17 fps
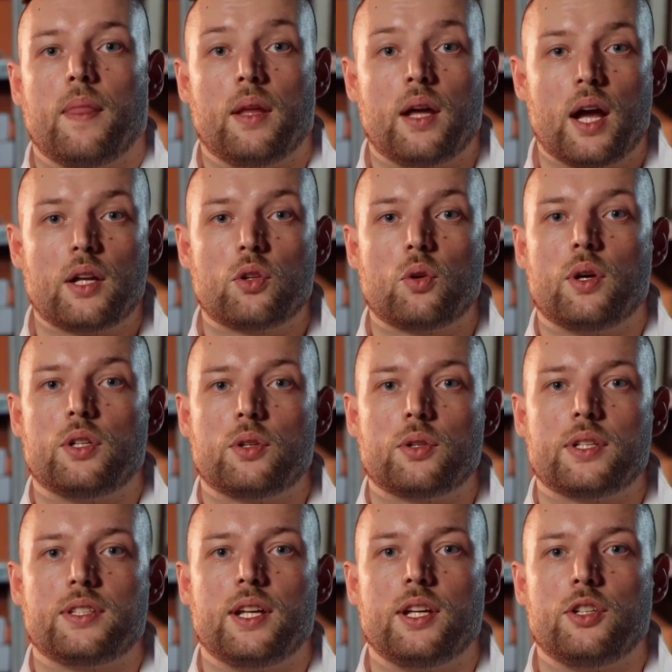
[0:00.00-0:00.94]
I draw your
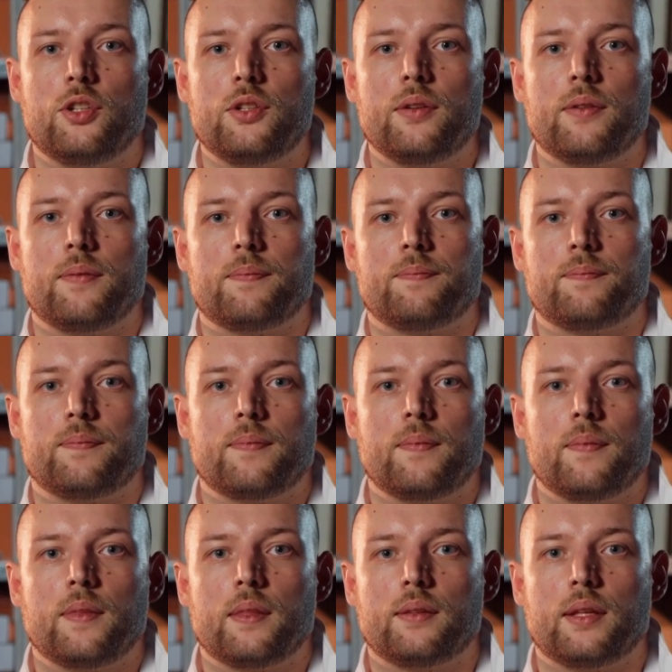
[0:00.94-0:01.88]
attention
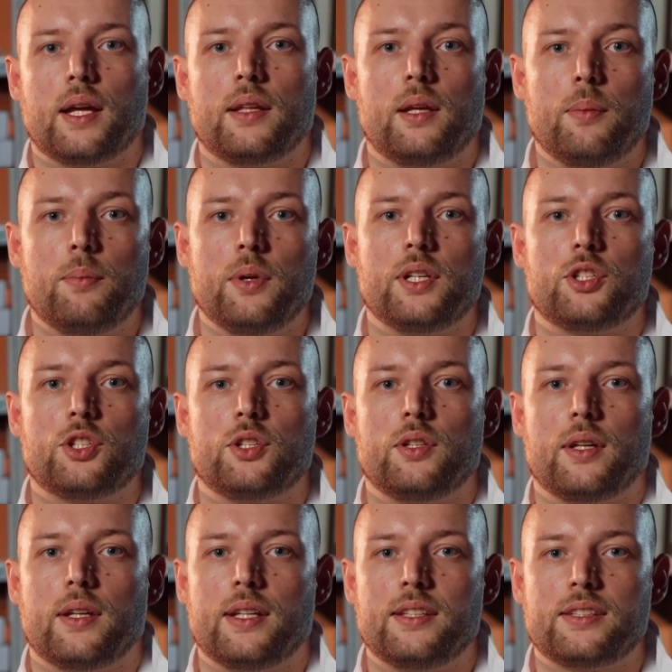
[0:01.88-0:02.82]
that the pressure
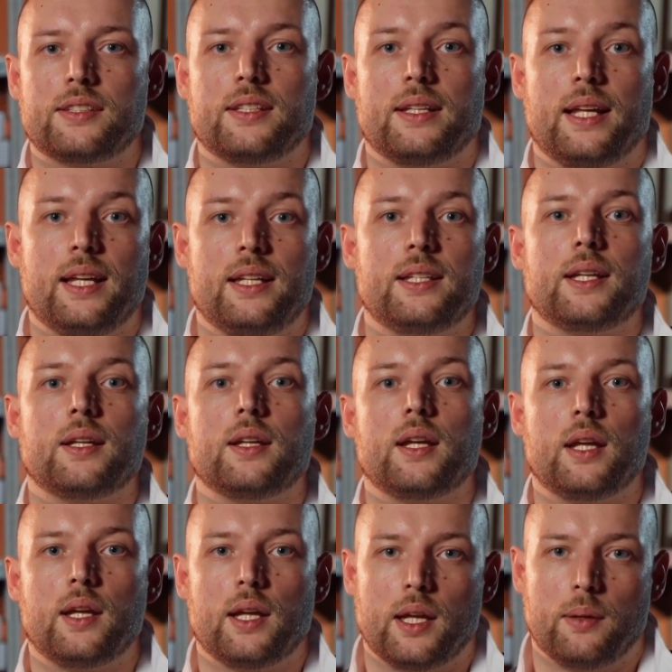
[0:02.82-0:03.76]
is selected
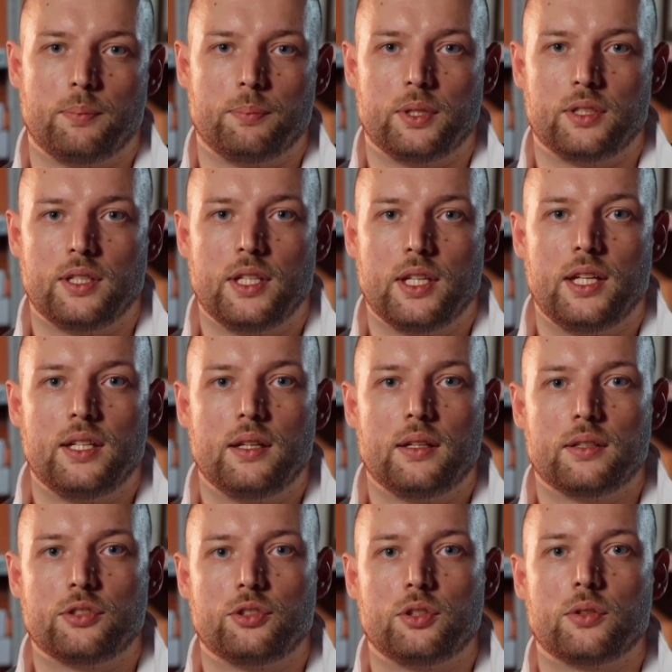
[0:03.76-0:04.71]
empirically
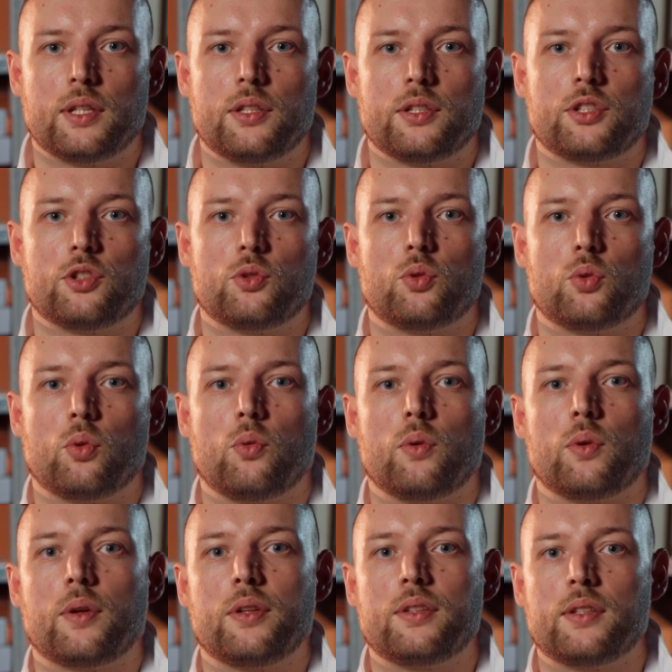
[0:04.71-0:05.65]
so that the screw
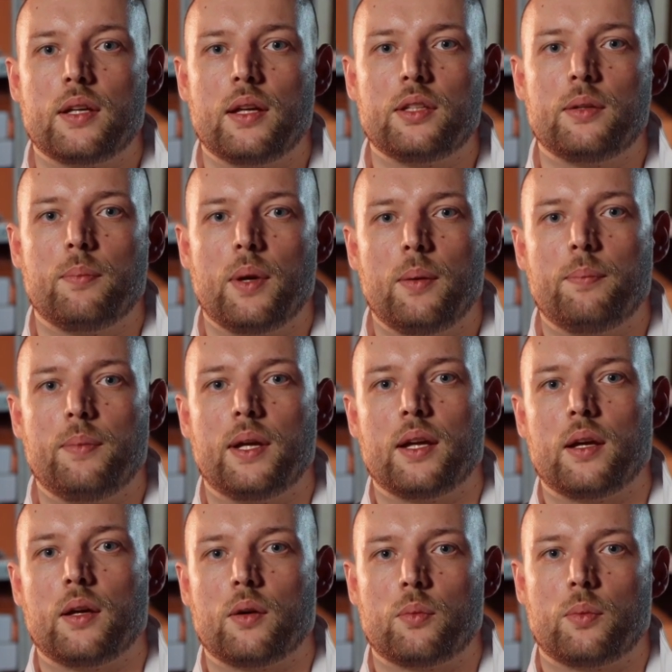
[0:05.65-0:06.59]
starts pumping
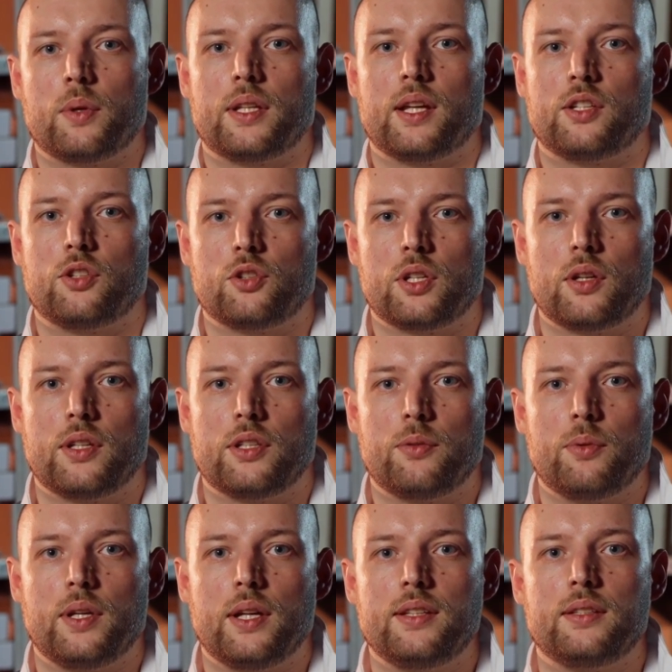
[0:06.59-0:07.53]
when the trigger is
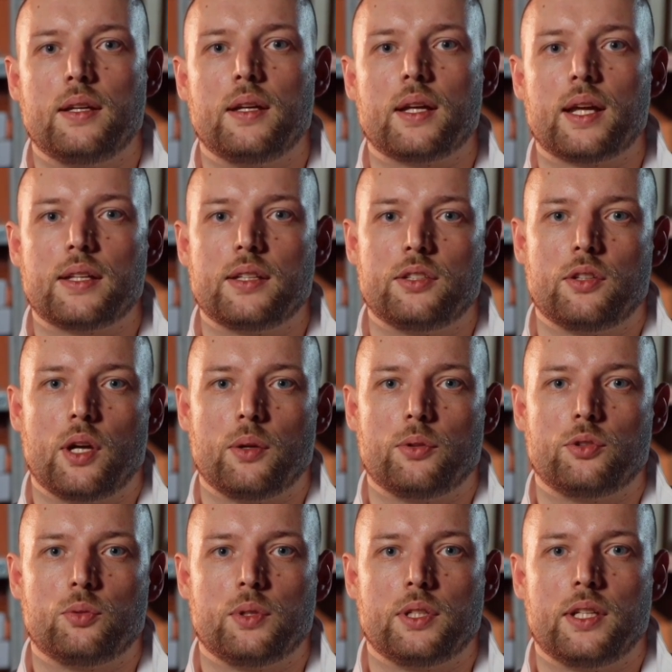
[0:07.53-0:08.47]
pressed and
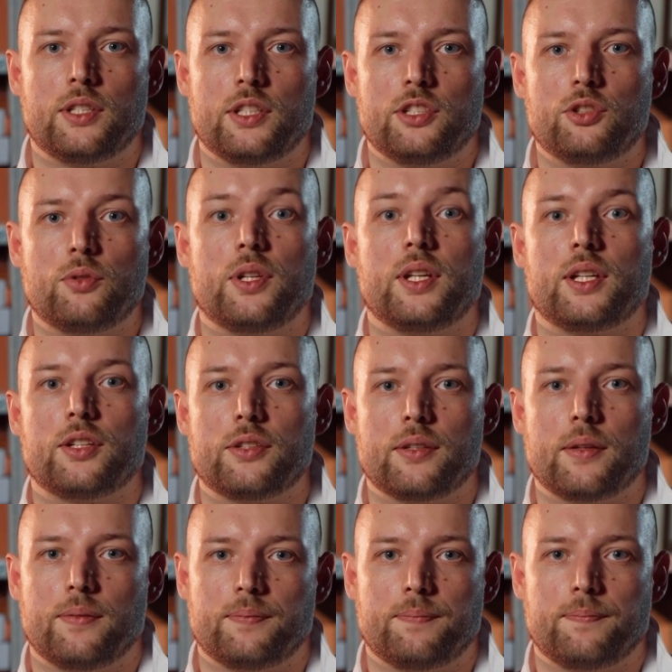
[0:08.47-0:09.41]
stops when it is released.
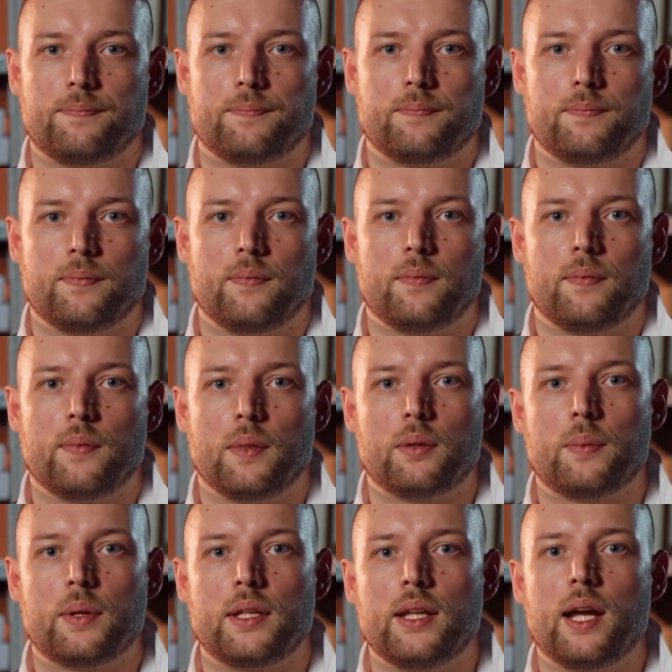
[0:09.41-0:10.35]

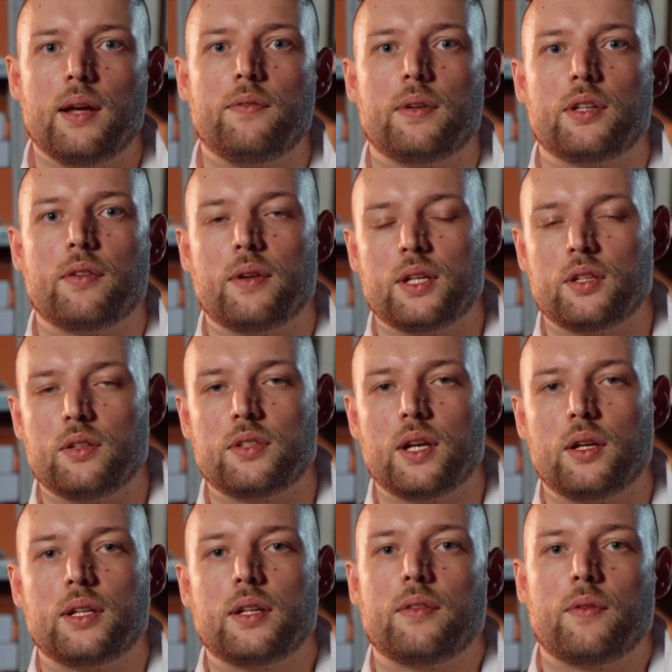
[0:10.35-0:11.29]
But the average values
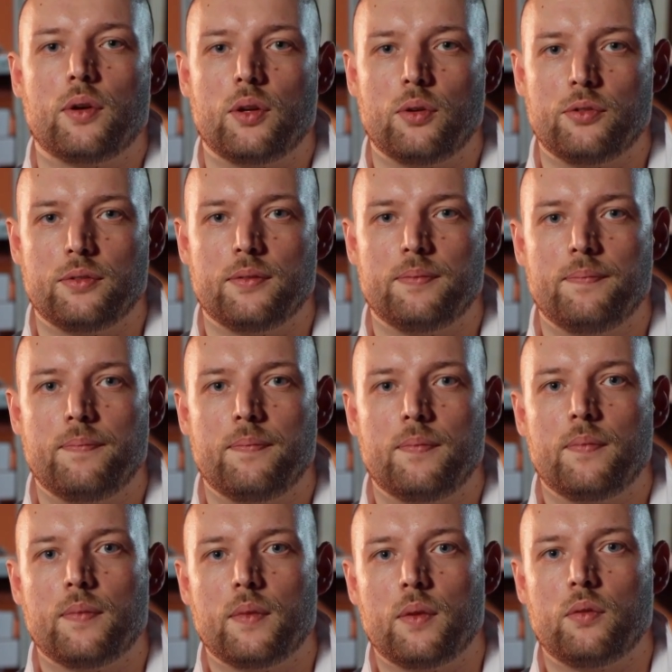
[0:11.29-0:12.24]
are as follows.
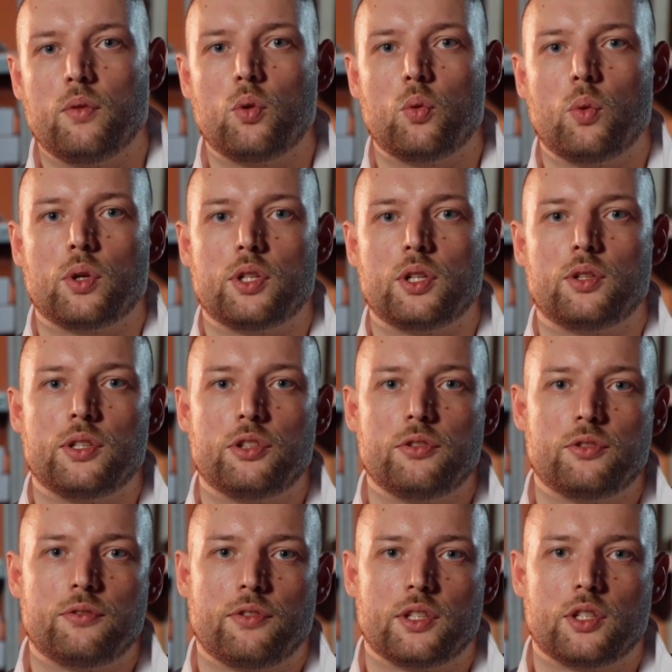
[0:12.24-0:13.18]
For water, it's
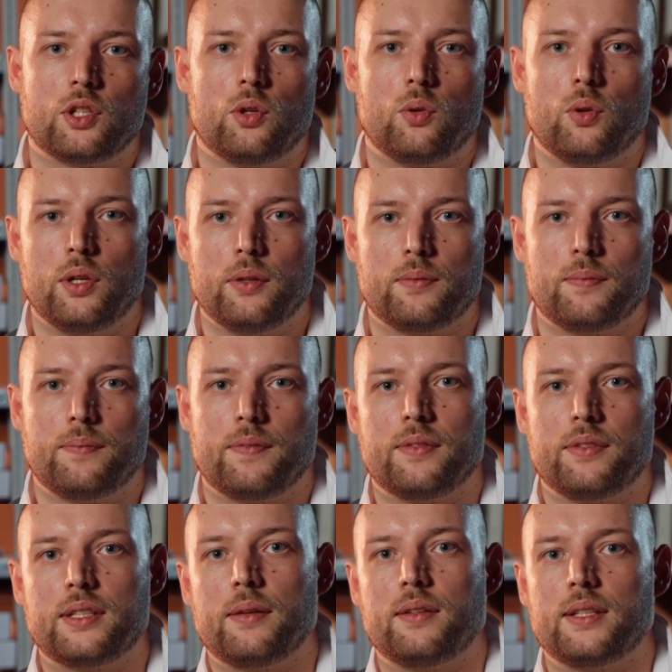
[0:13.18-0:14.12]
50 lower,
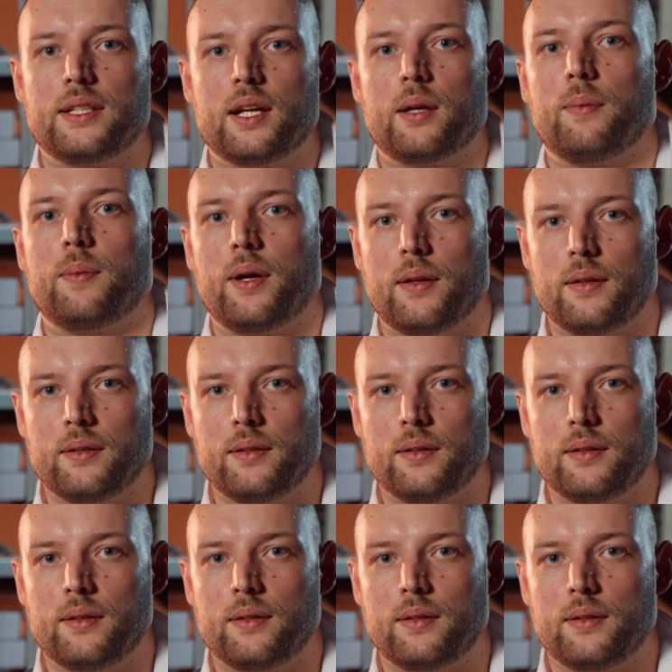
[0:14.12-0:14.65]
70 upper.